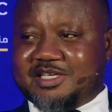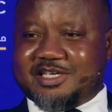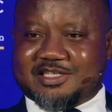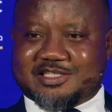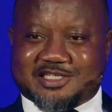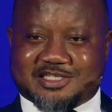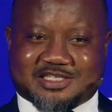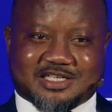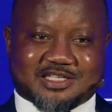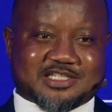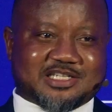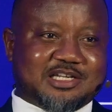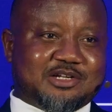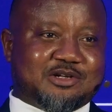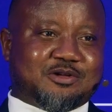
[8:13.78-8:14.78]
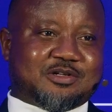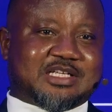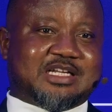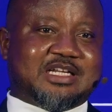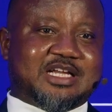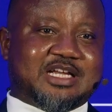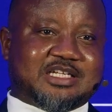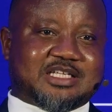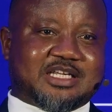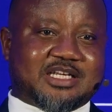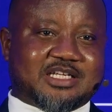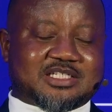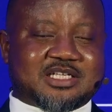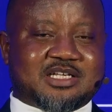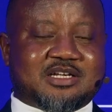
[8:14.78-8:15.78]
case. It's certainly not an aid
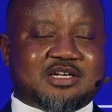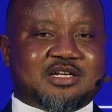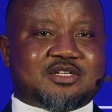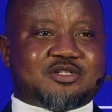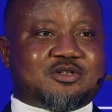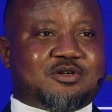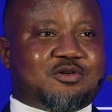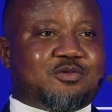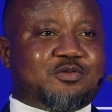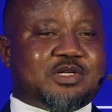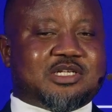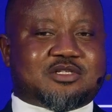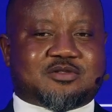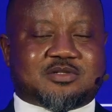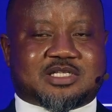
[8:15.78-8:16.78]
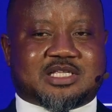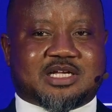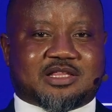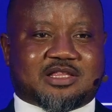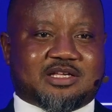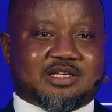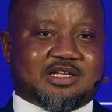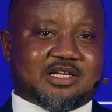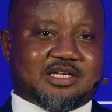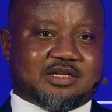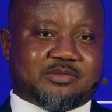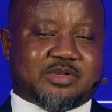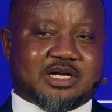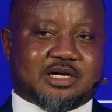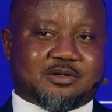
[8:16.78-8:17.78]
case. So we need to start thinking
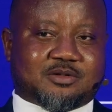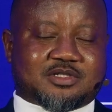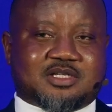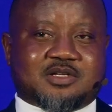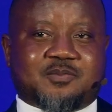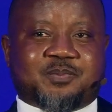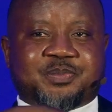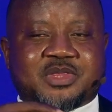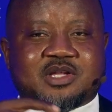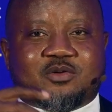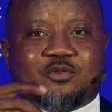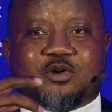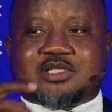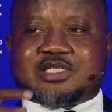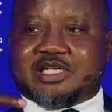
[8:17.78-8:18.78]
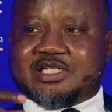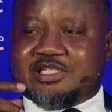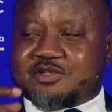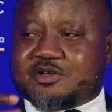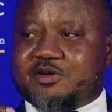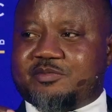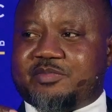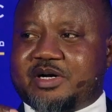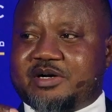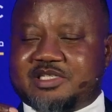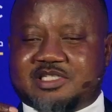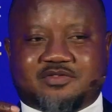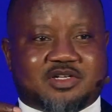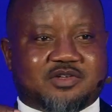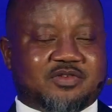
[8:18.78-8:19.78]
about what are these
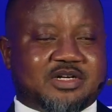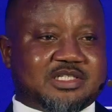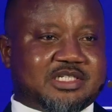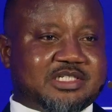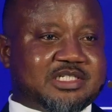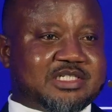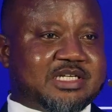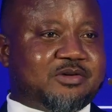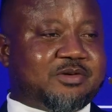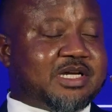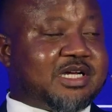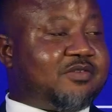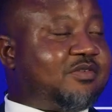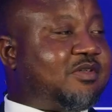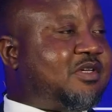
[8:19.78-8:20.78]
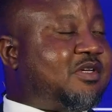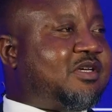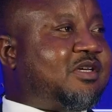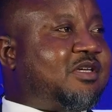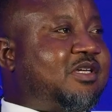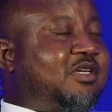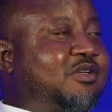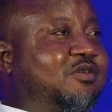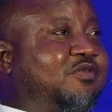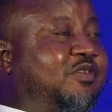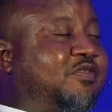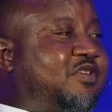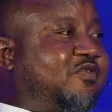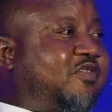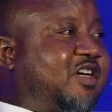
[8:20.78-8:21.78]
comparative advantages that we have.
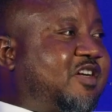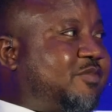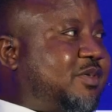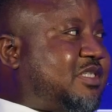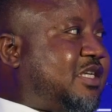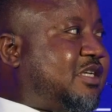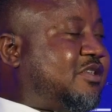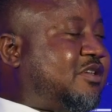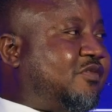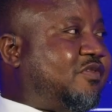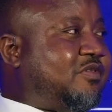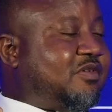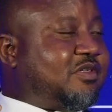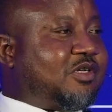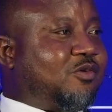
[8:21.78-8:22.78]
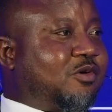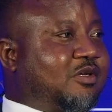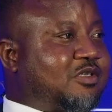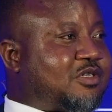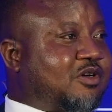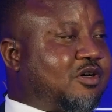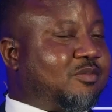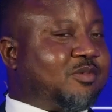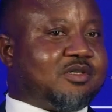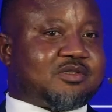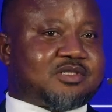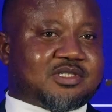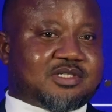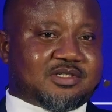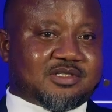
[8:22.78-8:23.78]
55% of the world's
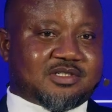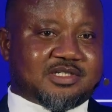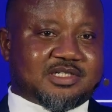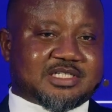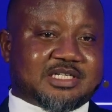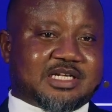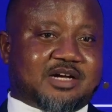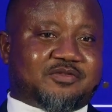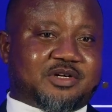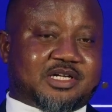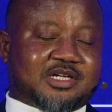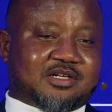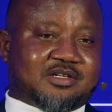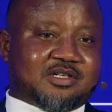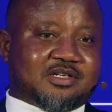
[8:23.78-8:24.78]
cobalt is in Africa.